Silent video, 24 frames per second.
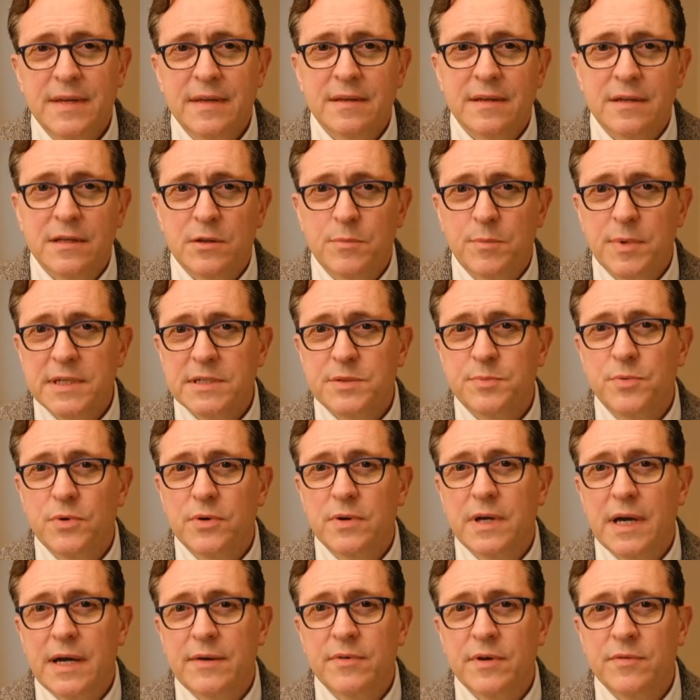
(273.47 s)
Now, the best
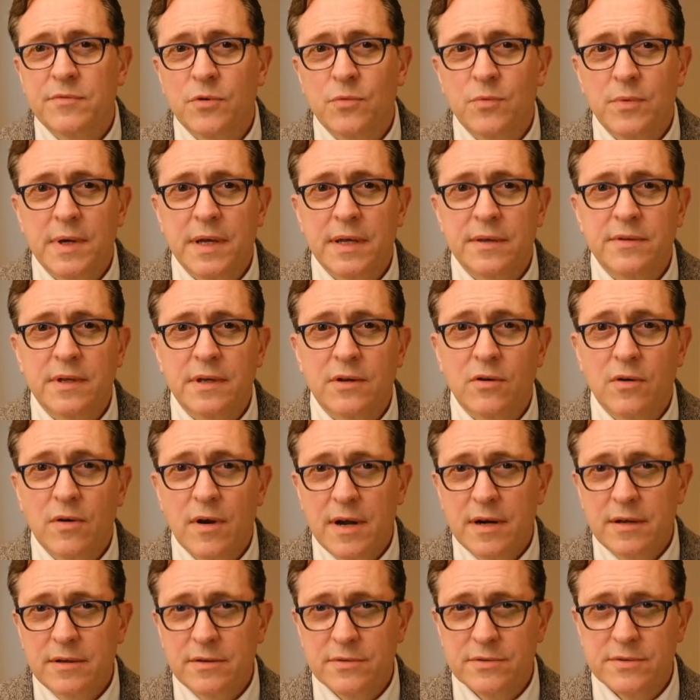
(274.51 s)
book I've ever read that
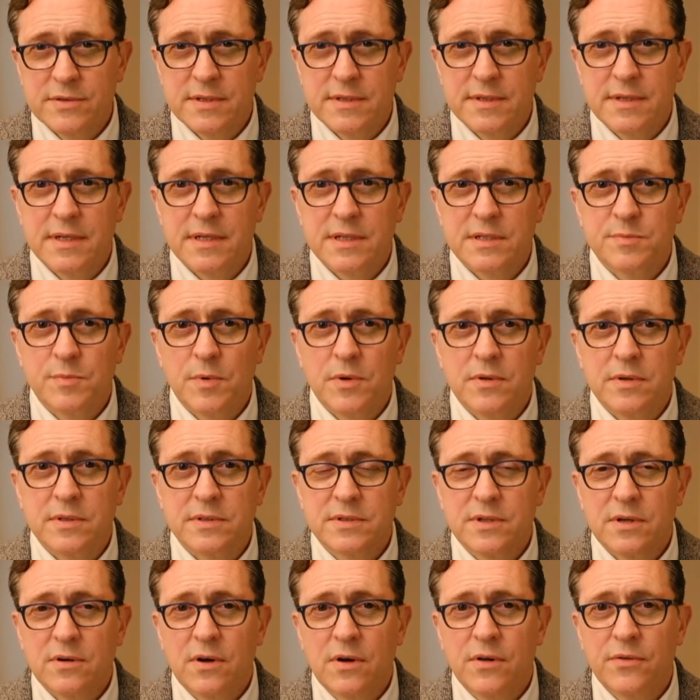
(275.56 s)
chronicles the Dust Bowl is
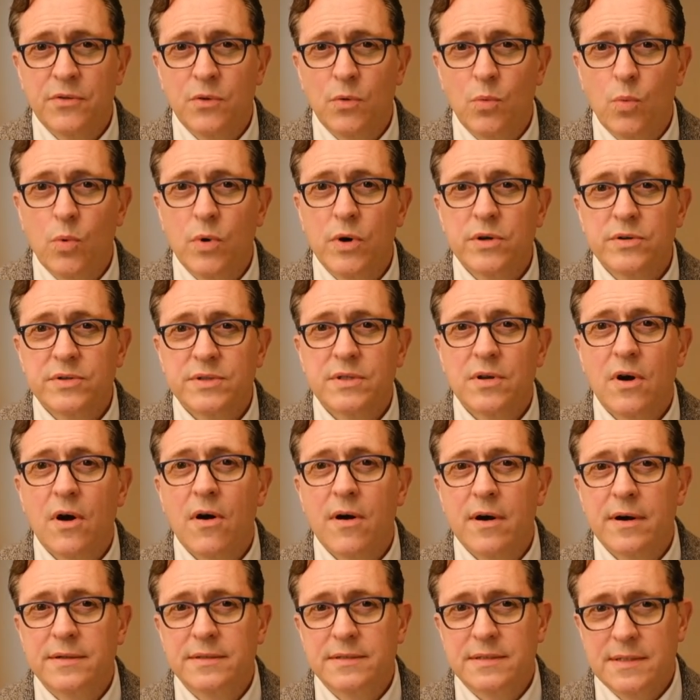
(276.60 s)
called The Worst
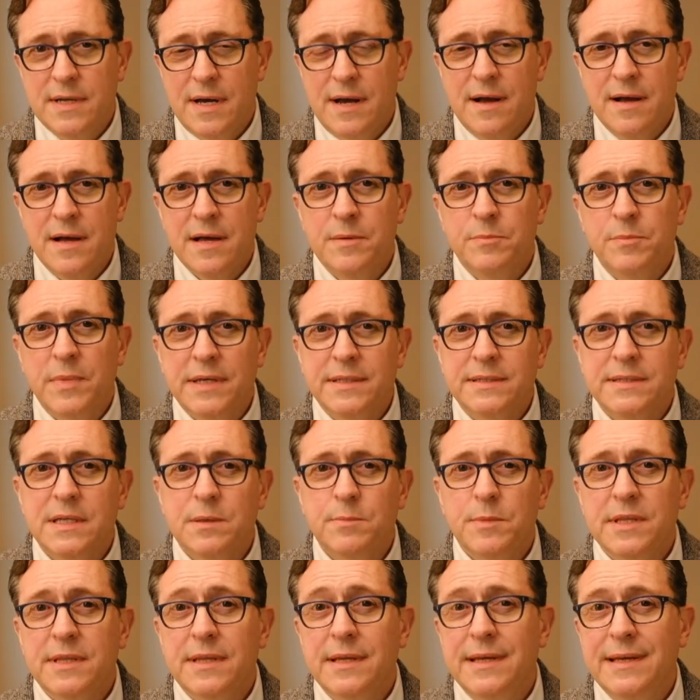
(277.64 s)
Hard Time by
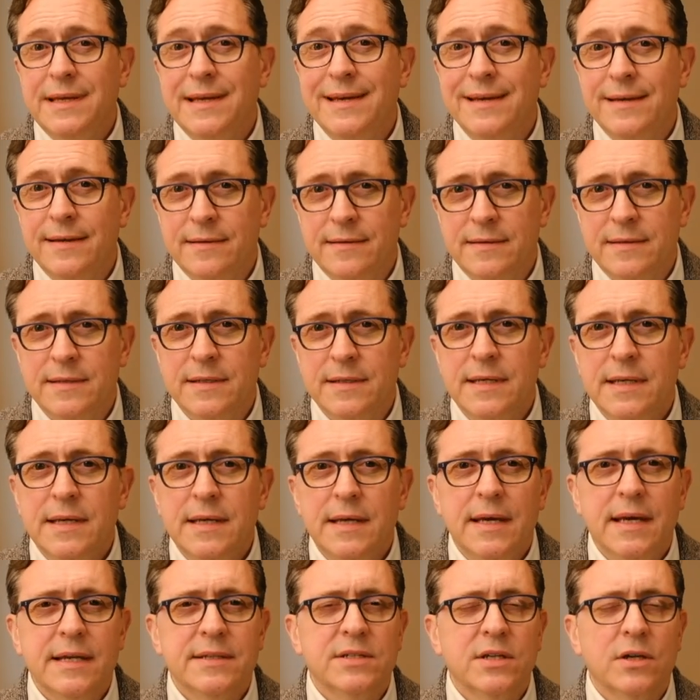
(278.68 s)
Timothy Egan.
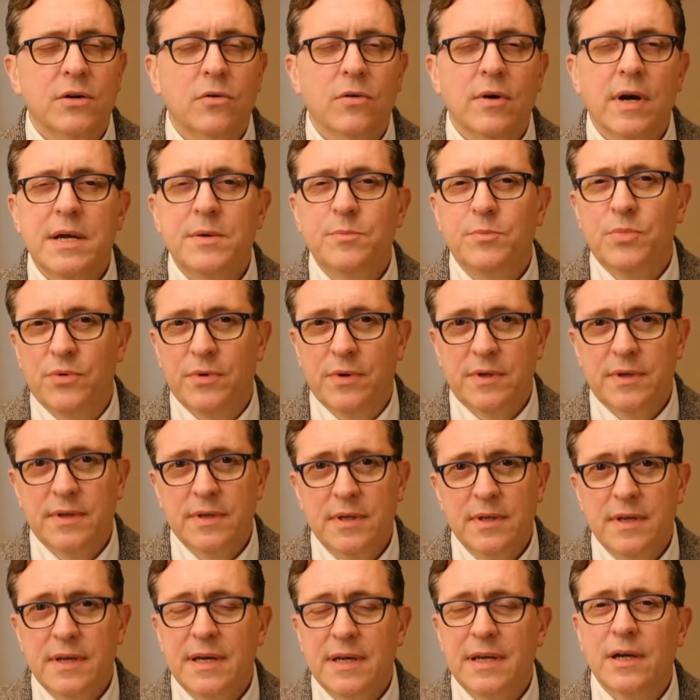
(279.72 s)
It's a great book
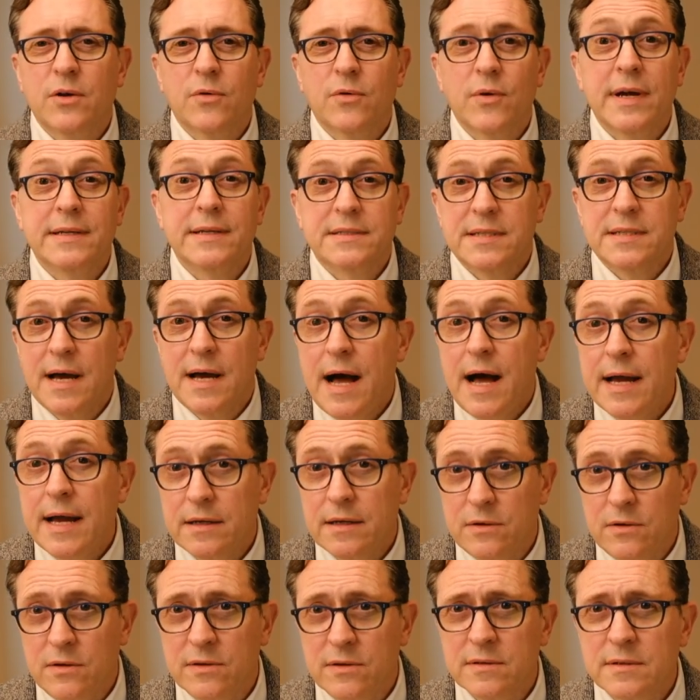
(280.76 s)
and a great
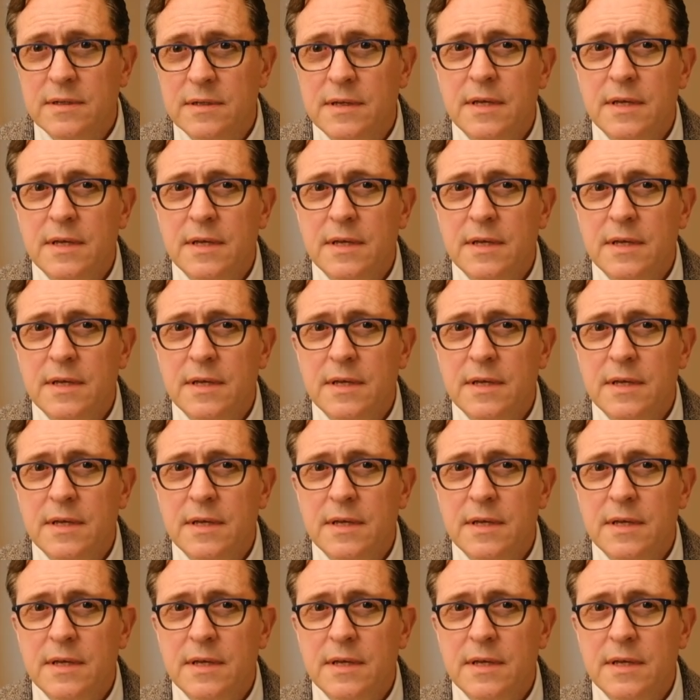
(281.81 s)
title,